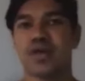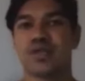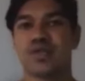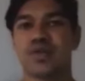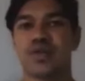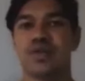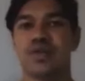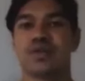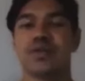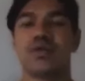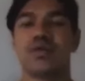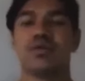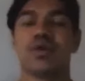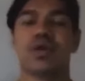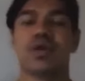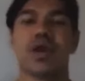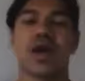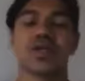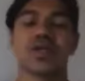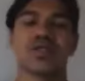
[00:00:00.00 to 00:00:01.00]
So you
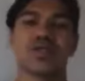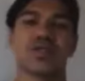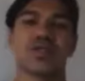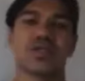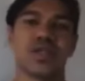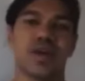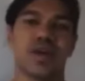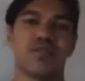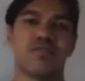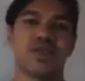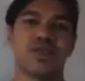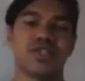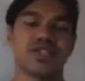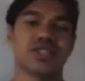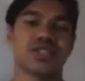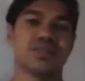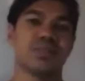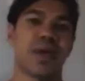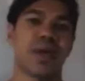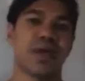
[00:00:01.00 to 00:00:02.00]
got to ask yourself, which
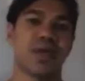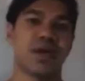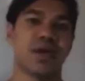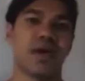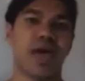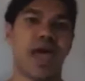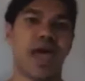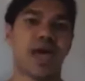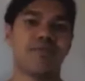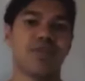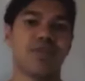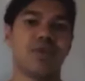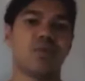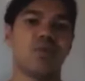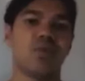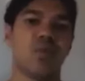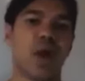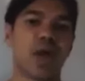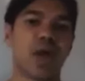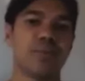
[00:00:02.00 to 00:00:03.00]
is better,
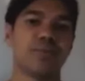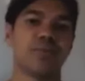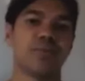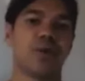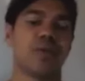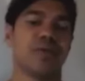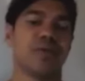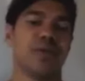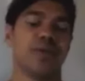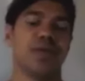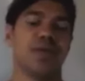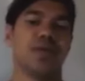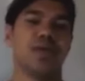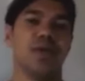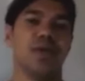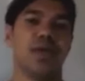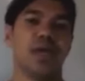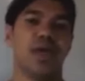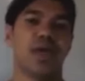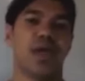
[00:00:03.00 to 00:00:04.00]
having 1
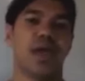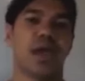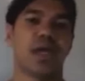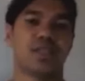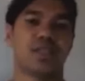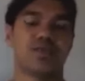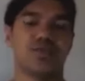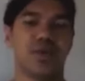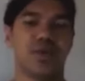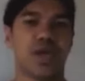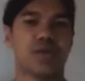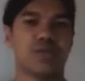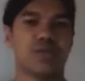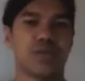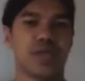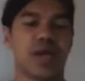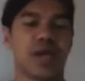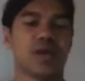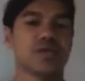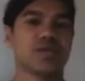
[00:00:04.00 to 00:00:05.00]
property at
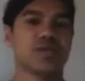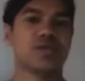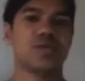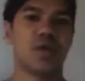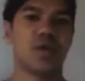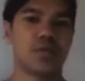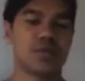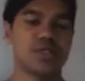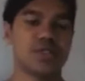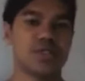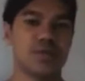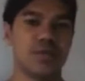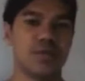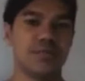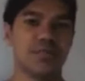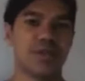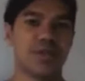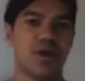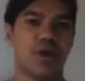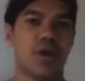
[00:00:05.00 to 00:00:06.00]
$300,000
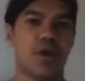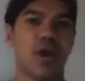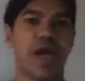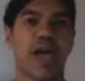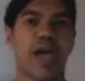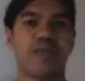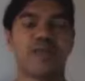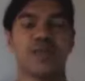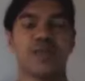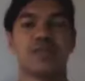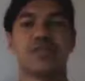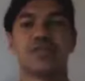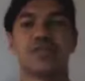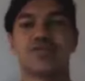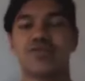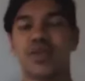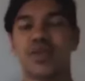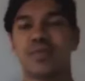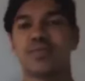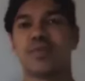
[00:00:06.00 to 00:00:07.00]
or having
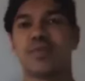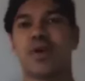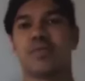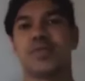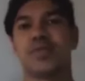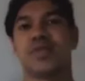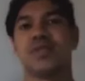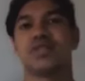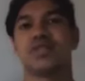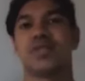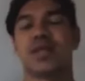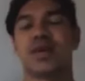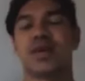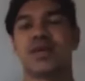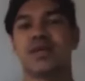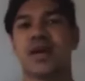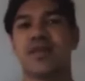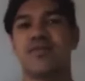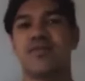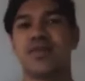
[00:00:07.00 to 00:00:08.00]
3 properties that
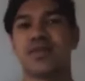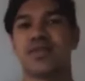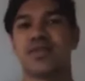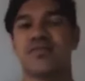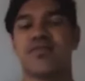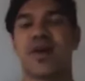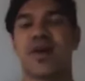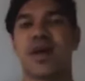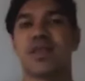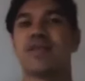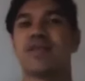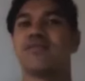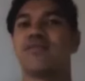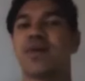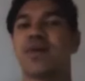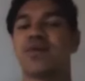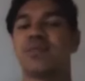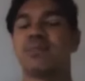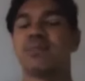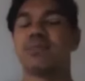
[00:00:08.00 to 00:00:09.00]
are diversified and
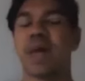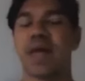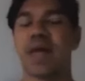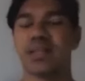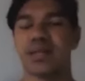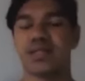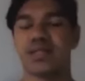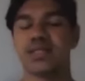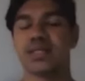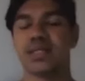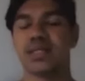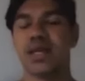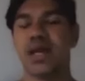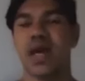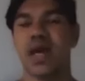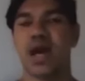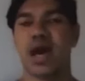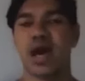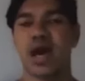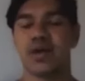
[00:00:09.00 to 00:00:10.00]
well balanced
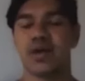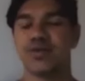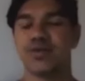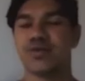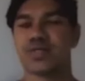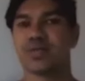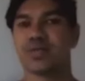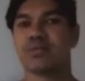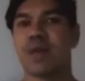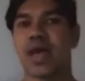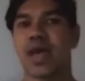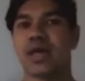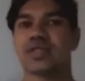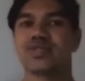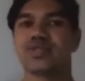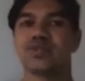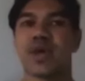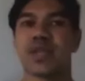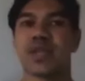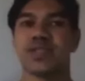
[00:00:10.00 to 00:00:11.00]
using my
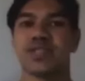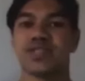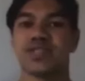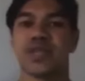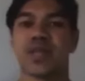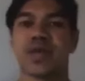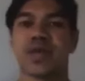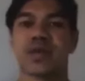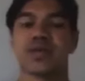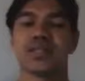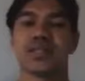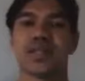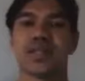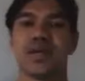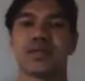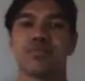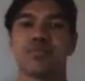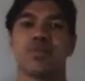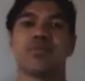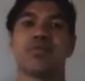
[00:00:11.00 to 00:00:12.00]
strategy that I
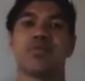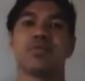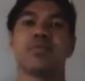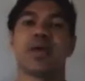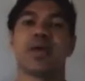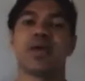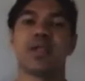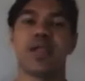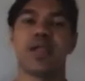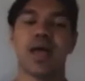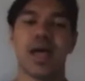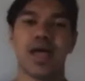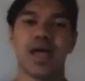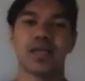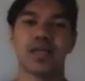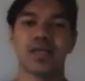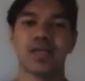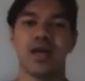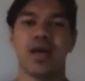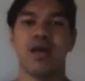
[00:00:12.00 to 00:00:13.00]
consult with my
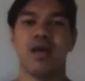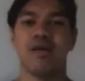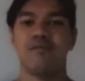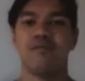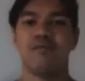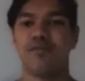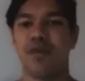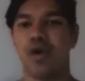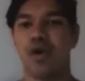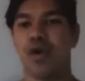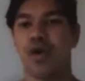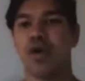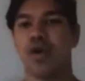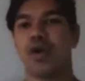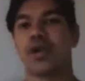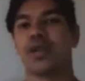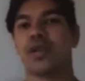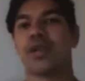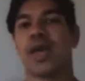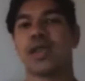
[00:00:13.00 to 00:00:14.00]
clients
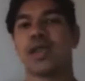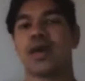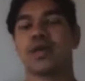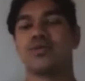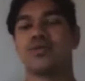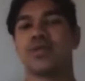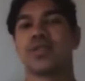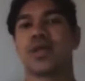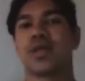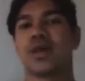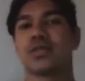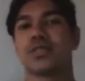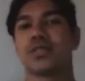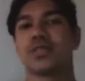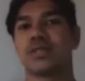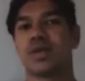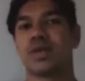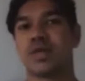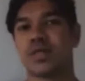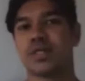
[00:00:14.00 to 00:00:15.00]
for
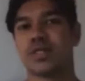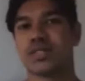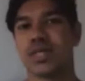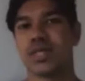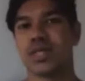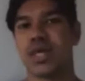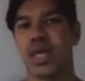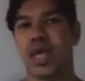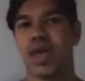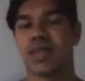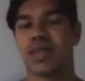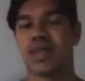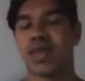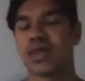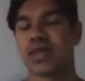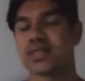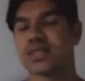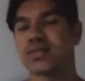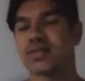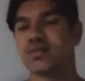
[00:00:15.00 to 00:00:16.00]
$900,000. And
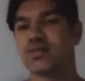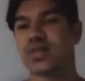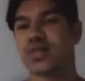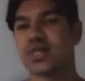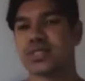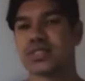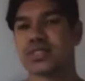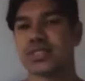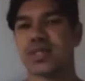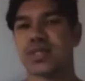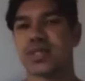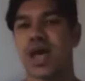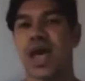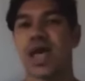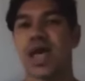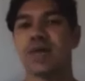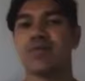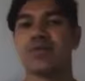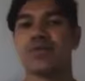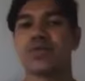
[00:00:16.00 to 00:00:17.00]
that's the reason
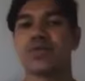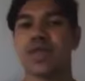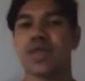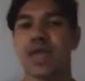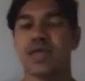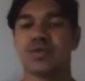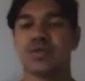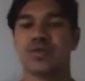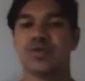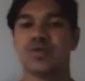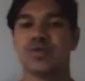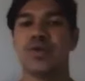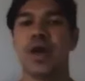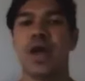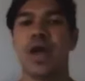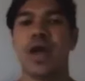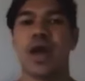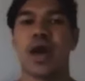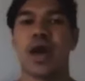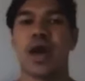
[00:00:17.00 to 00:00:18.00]
I would tend to
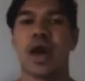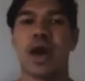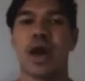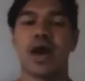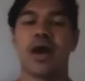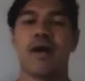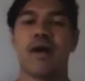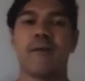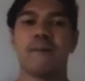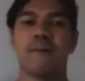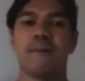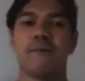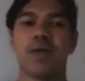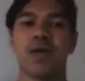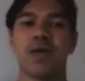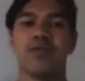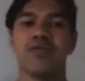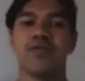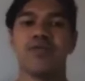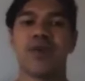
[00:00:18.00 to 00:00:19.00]

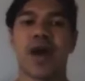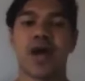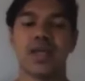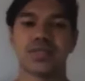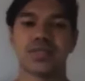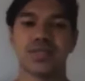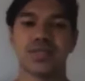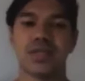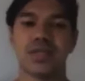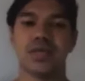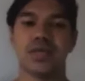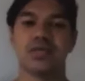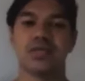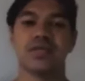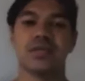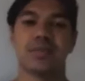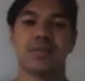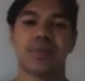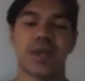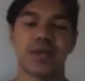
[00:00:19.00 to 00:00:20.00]
advise,
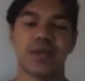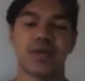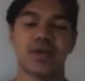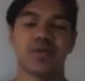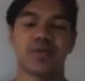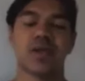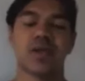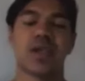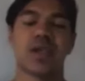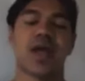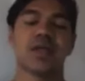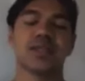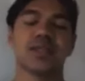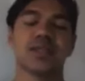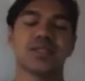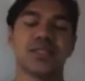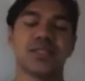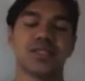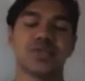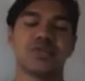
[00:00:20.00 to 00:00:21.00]
depending on the
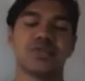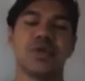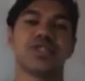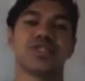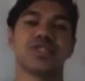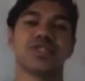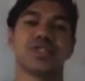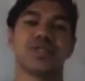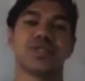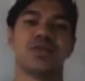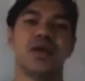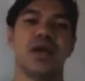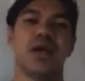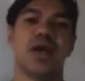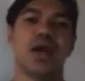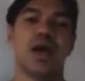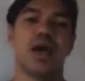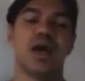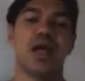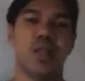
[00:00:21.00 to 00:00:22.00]
client's situation,
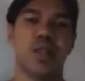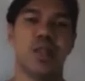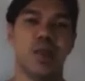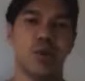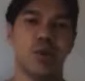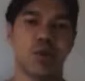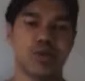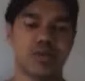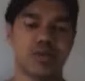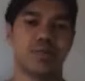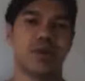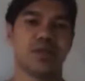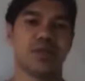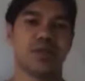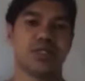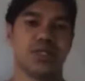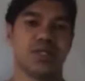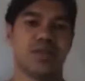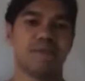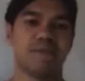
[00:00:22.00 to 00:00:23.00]
a lower
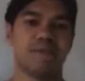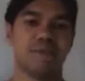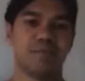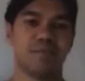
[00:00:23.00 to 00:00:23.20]
deposit.